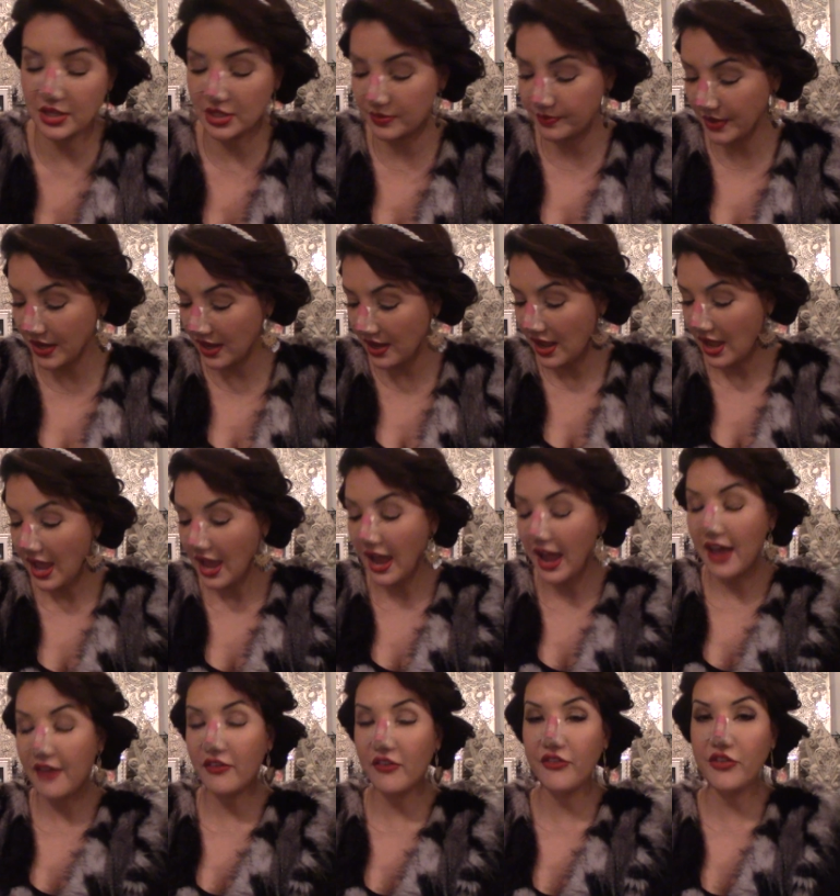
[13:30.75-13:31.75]
But I
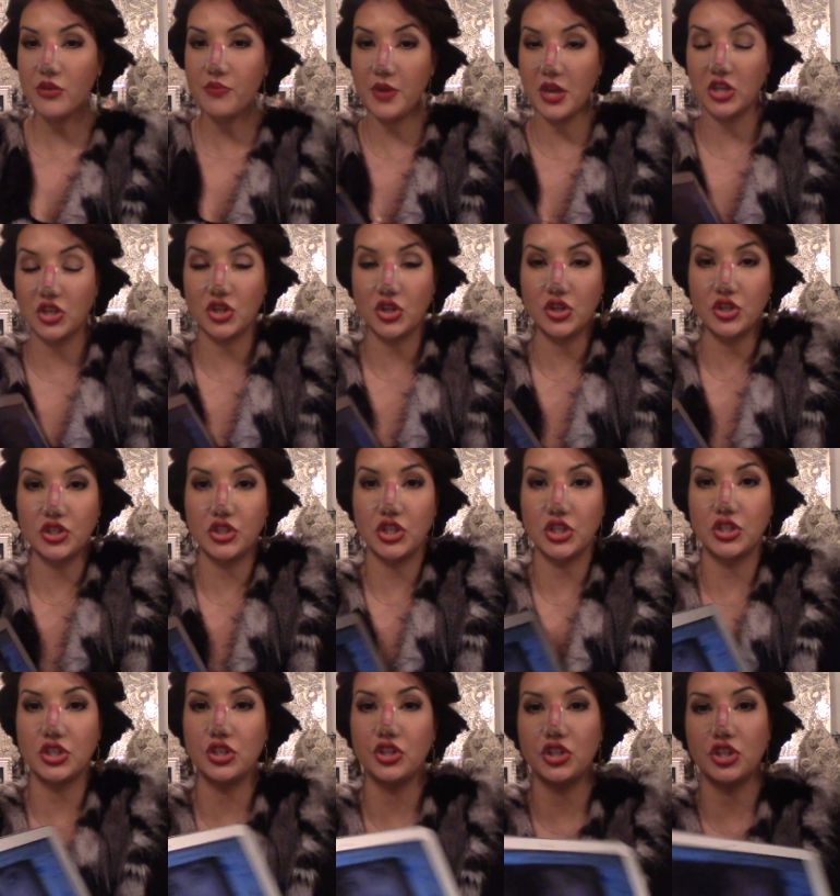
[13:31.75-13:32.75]
have a few pictures
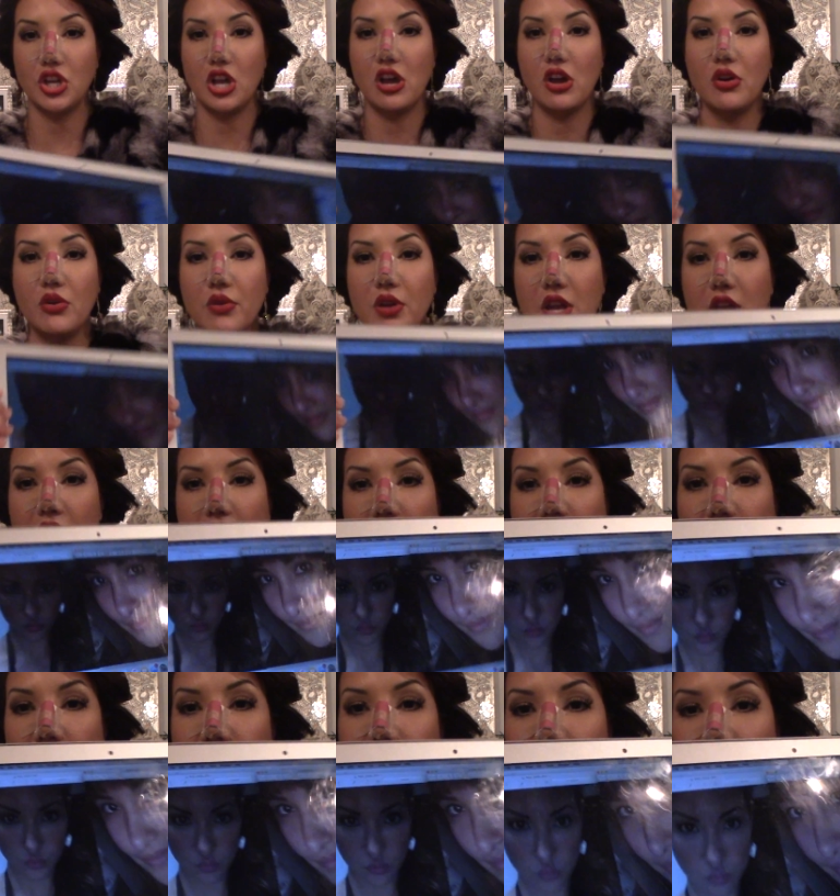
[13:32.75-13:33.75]
just to show.
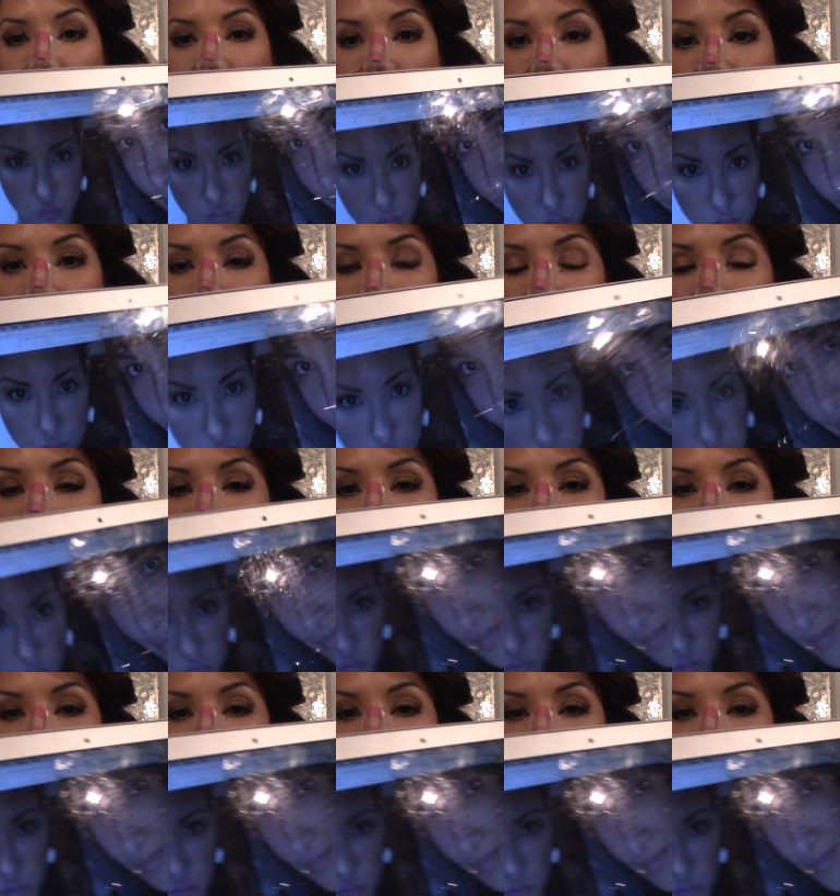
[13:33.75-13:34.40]
So,